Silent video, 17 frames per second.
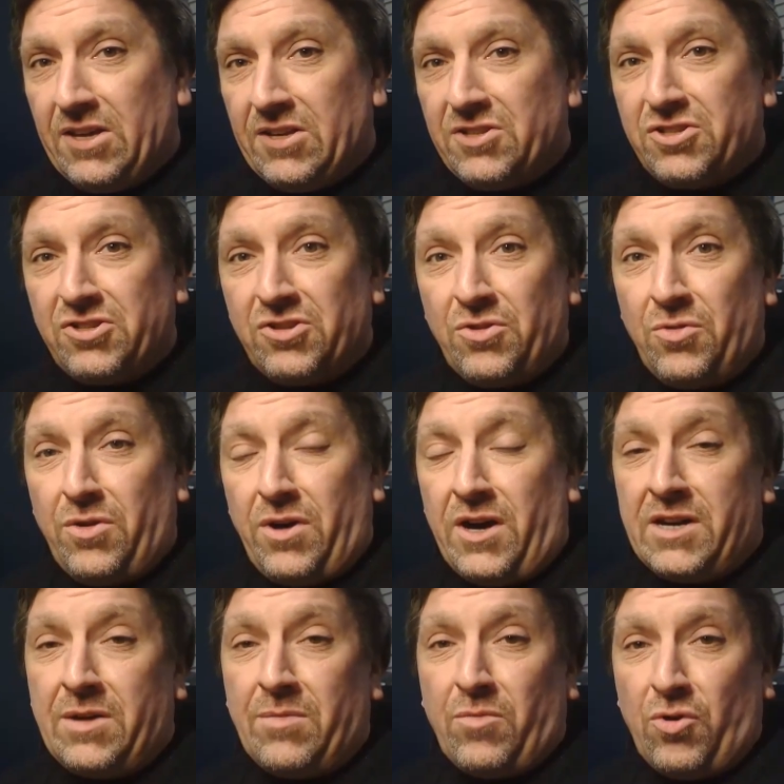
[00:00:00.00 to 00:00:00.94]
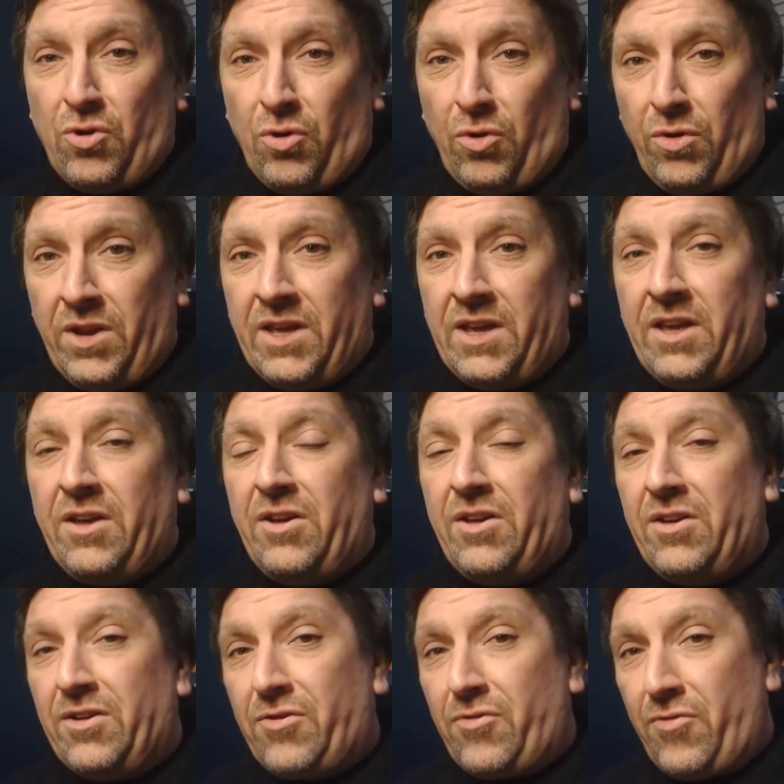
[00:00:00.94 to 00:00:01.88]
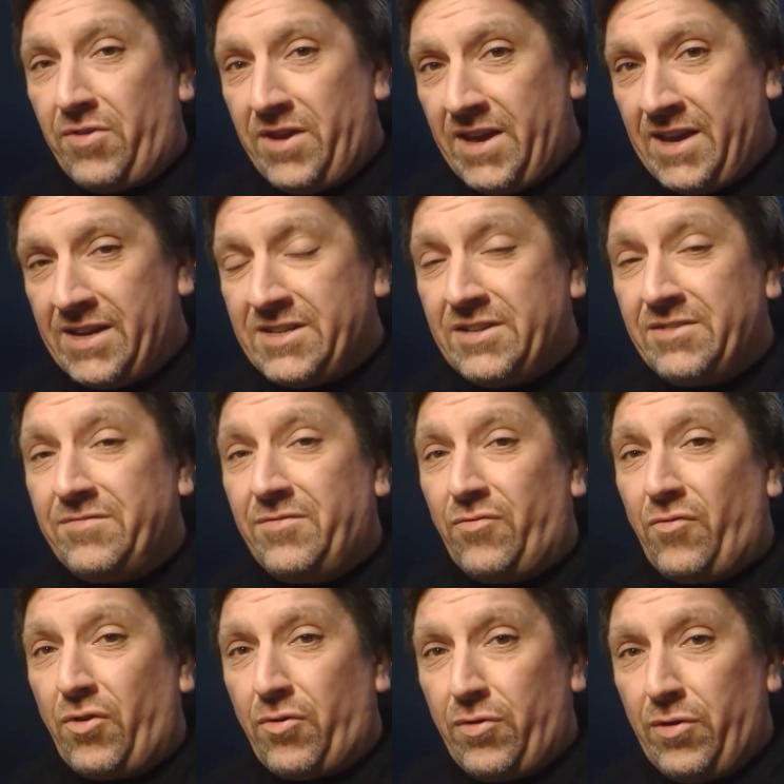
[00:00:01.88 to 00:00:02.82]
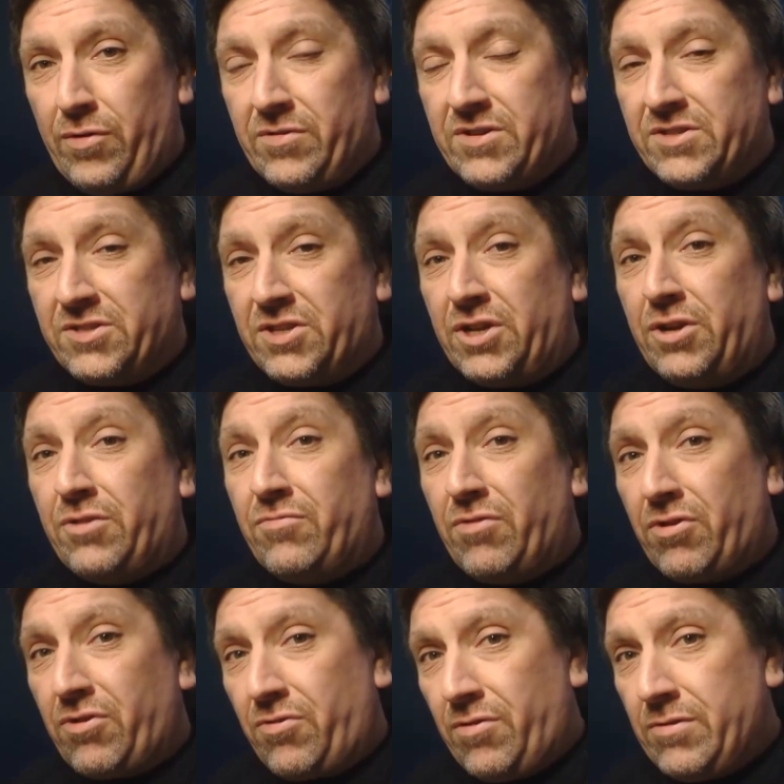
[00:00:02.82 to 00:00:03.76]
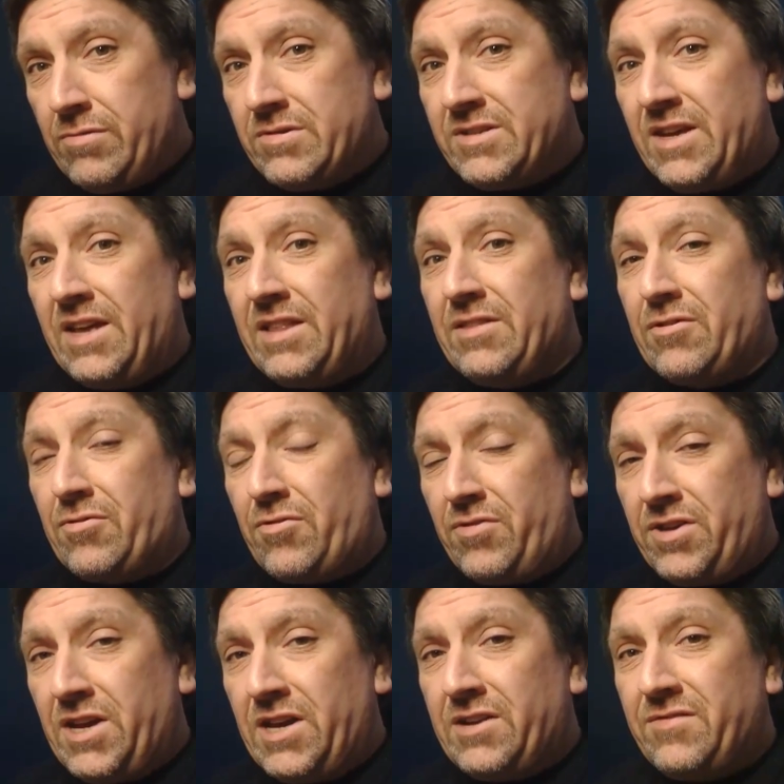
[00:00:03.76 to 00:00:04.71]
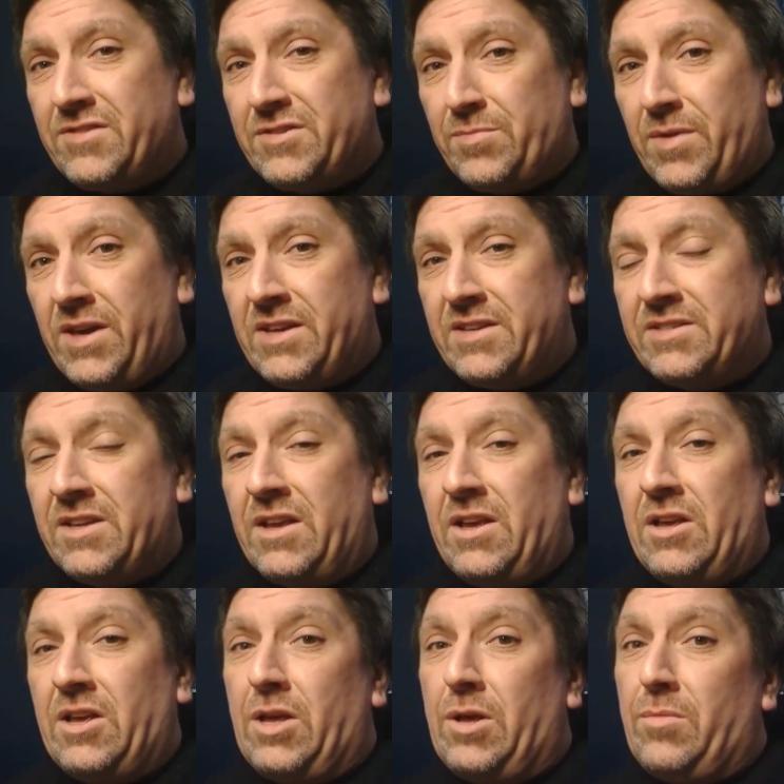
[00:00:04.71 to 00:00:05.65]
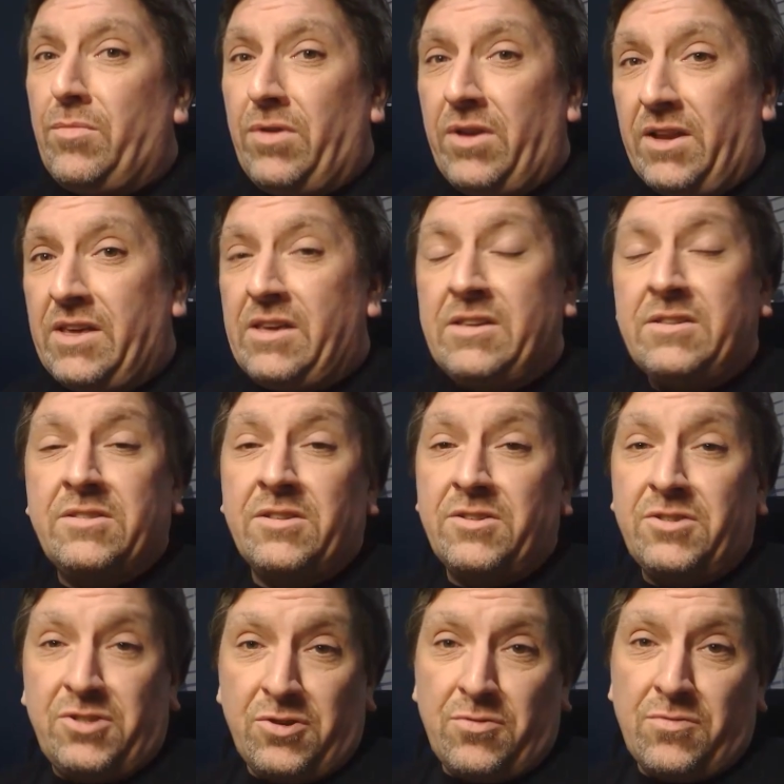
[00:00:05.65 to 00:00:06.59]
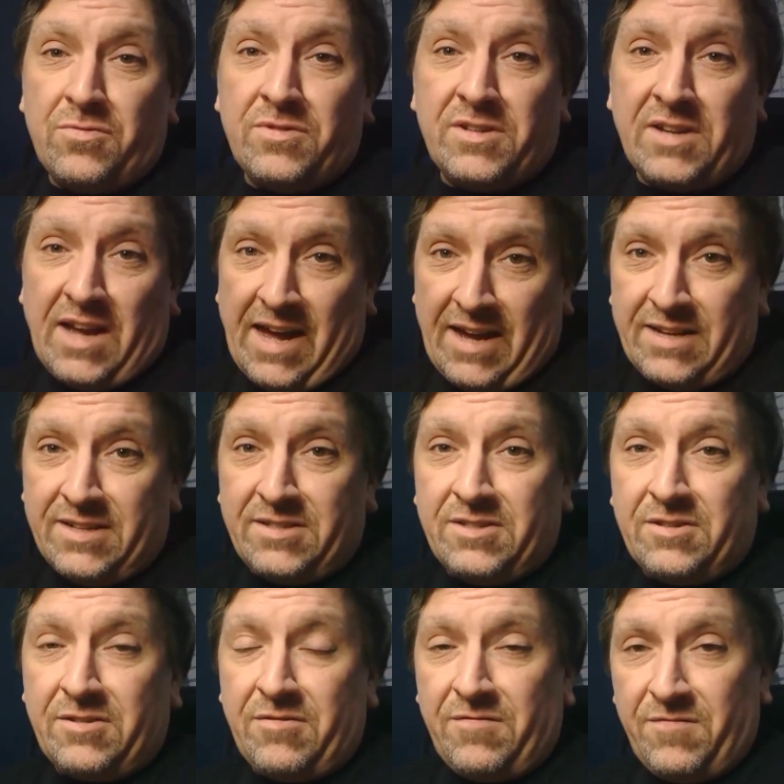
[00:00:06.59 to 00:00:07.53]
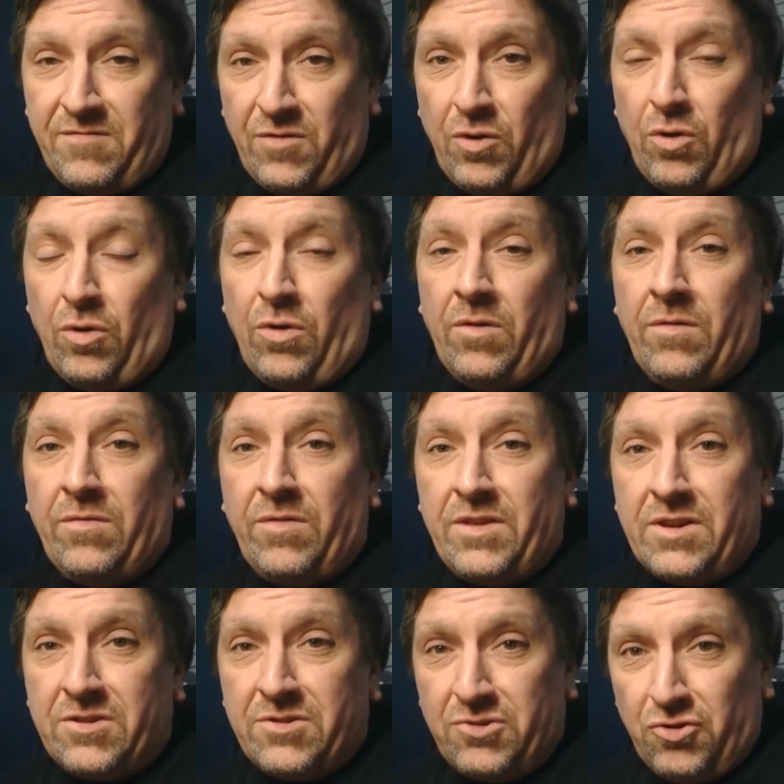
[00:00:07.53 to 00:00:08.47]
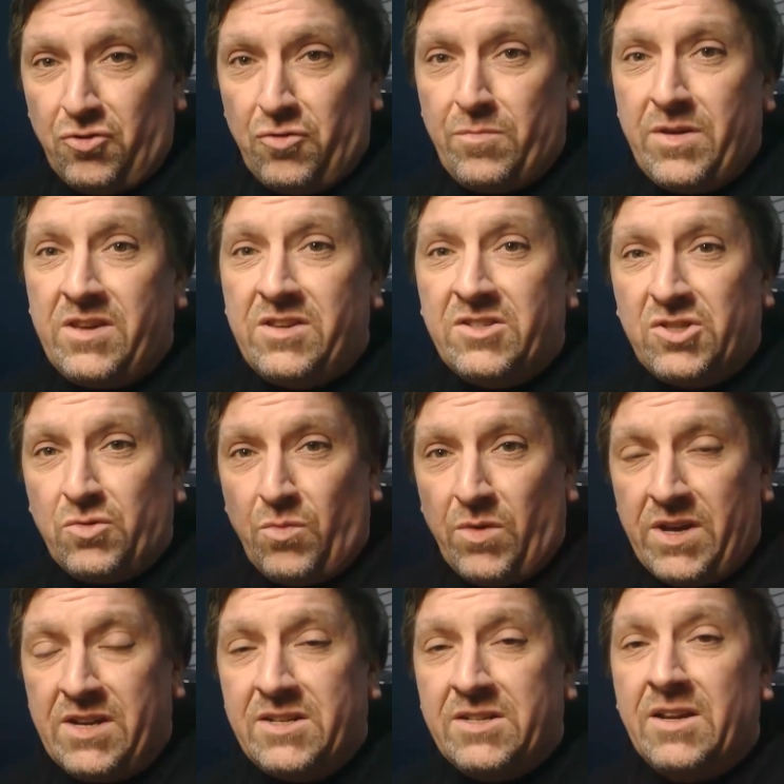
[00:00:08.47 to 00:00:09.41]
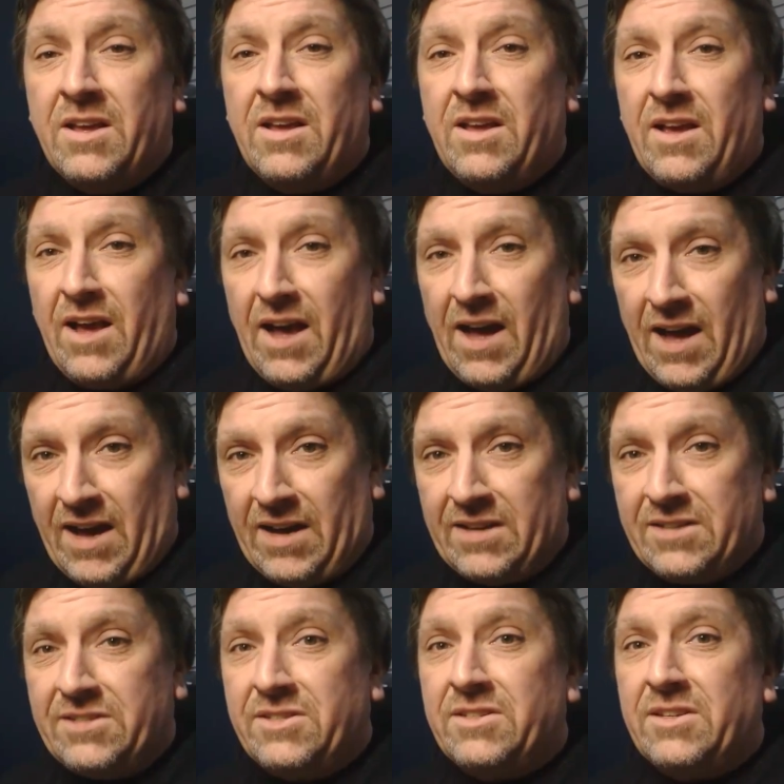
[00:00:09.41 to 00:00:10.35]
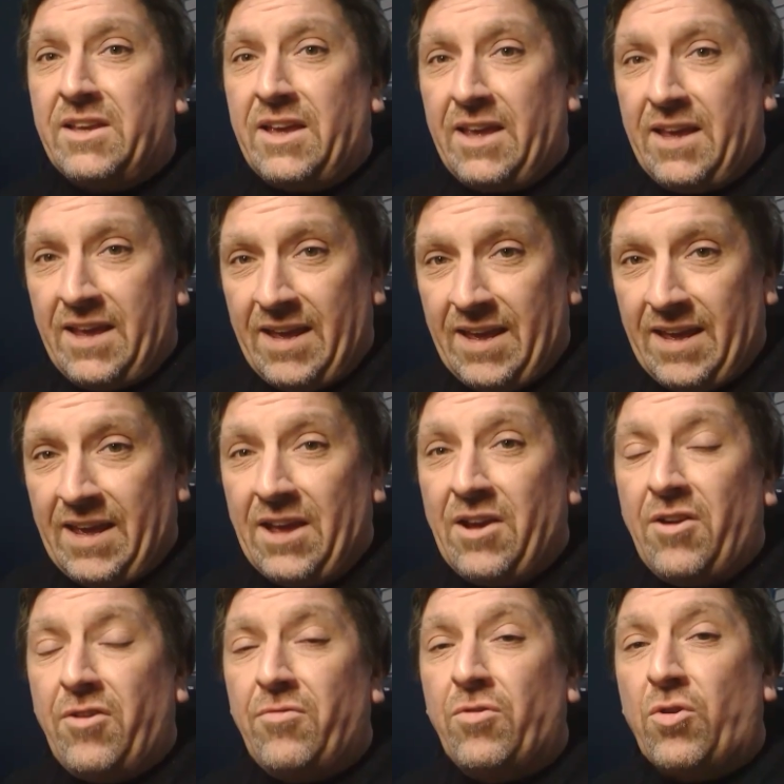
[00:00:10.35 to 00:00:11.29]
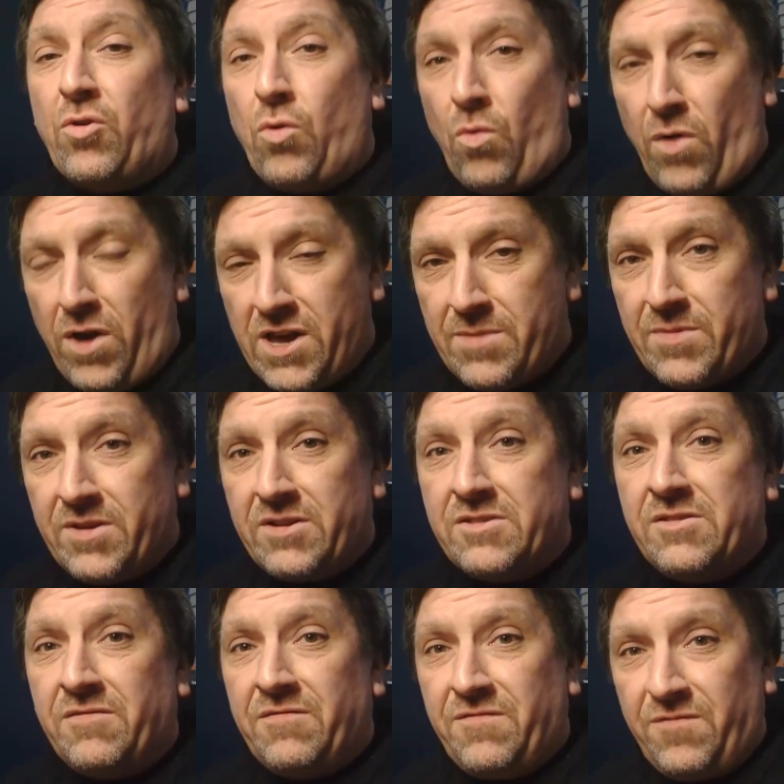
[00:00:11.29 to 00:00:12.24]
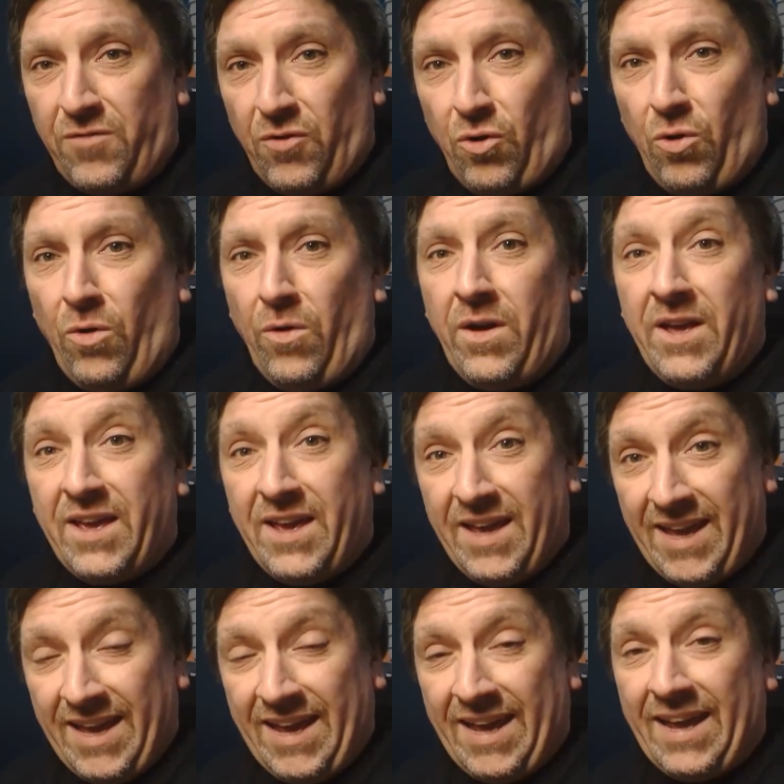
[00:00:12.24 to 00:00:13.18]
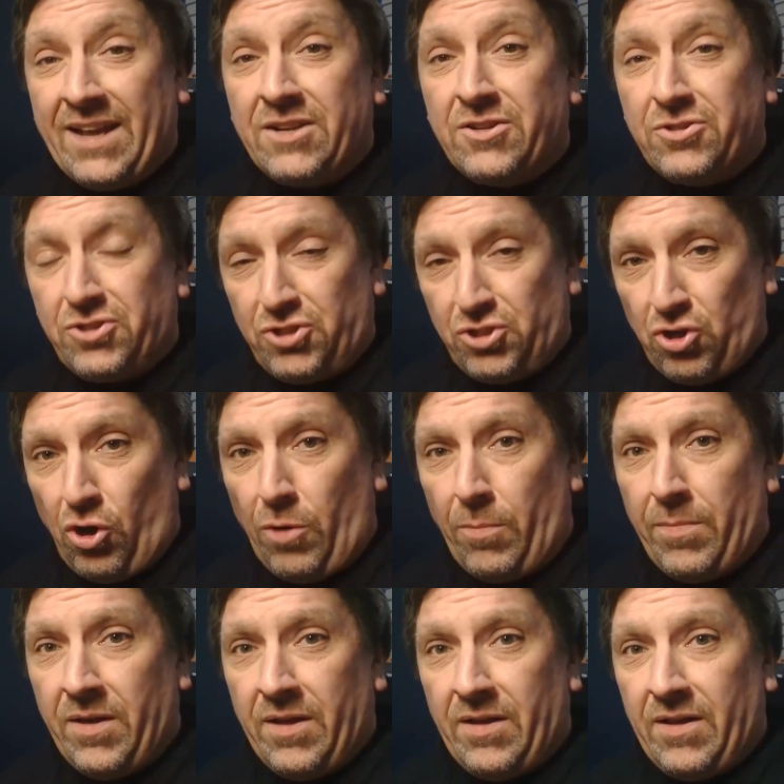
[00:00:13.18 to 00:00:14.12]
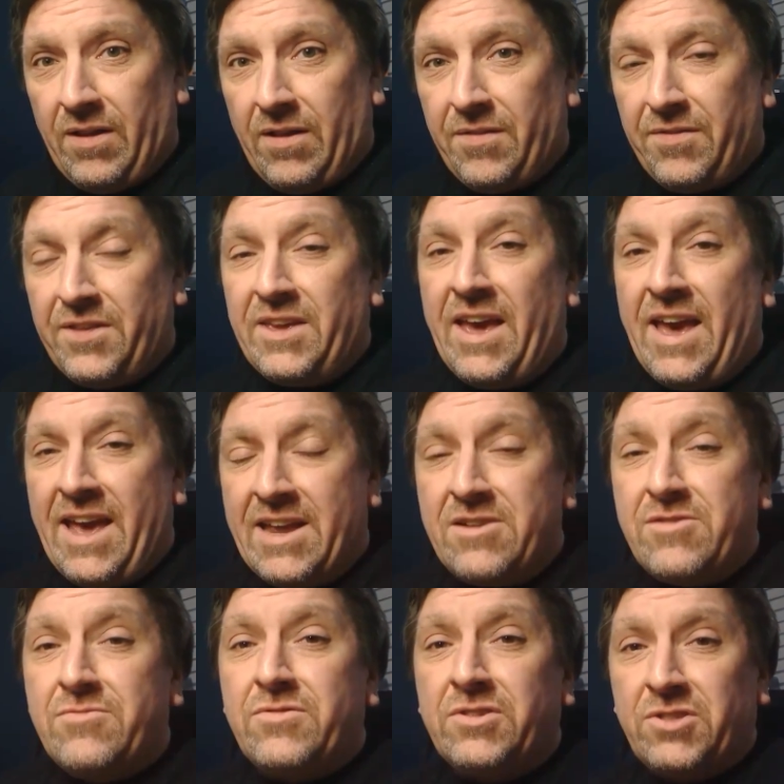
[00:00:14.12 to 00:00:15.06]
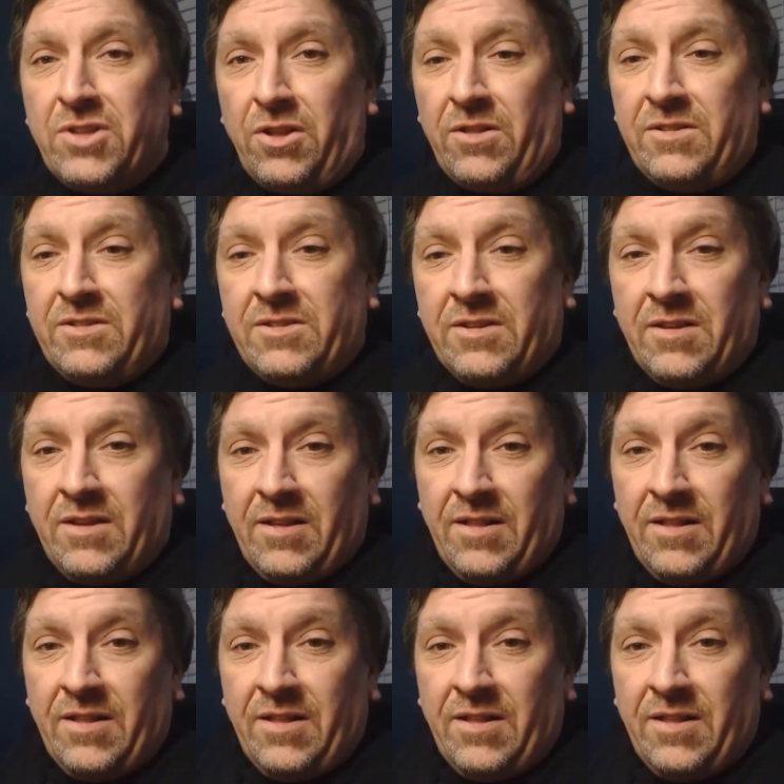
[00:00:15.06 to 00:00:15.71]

So I am calling creative recruiters who recruit in the creative space, please don't ask for the Adobe suite as a requirement for a job. The end result